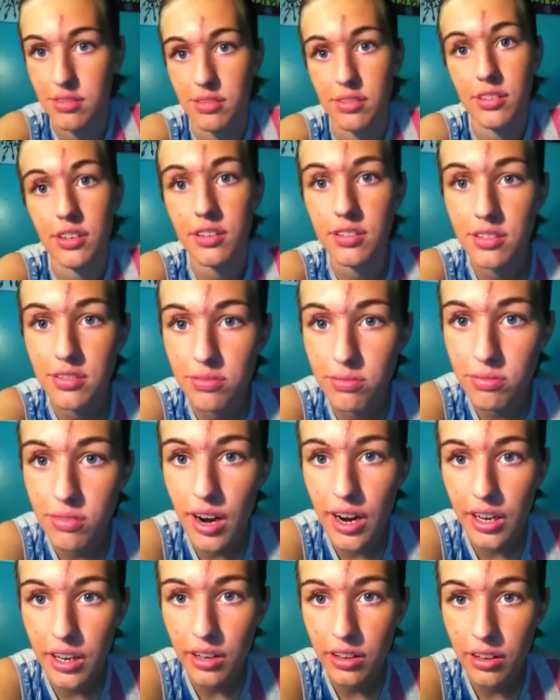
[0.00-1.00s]
looks
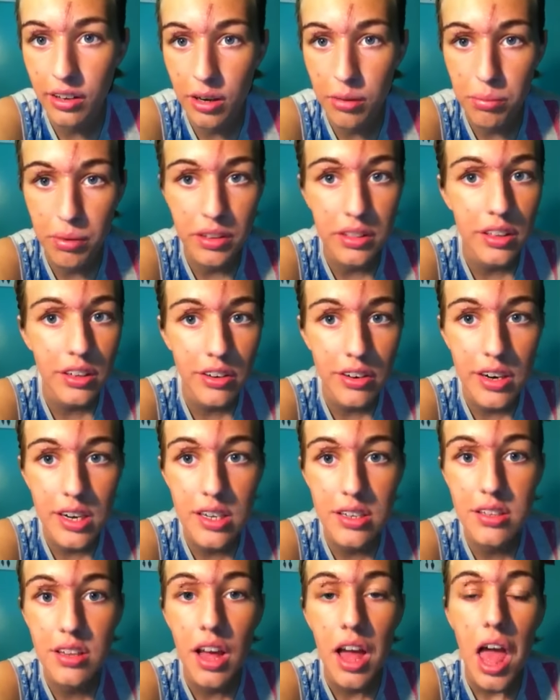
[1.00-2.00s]
regular, but there
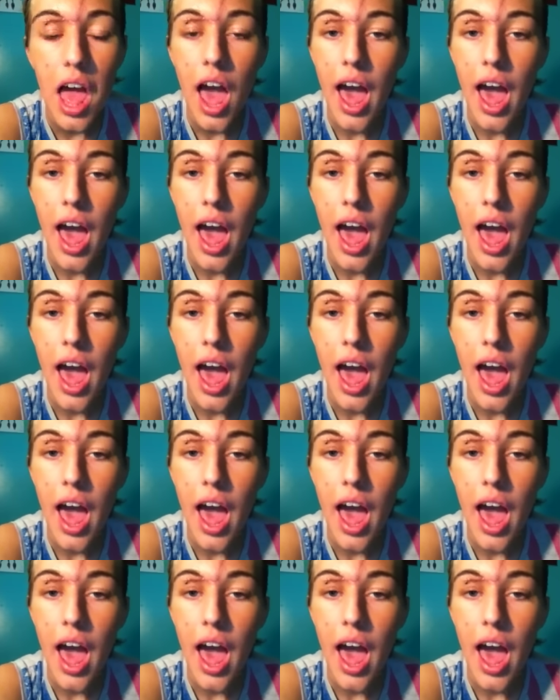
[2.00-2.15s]
is.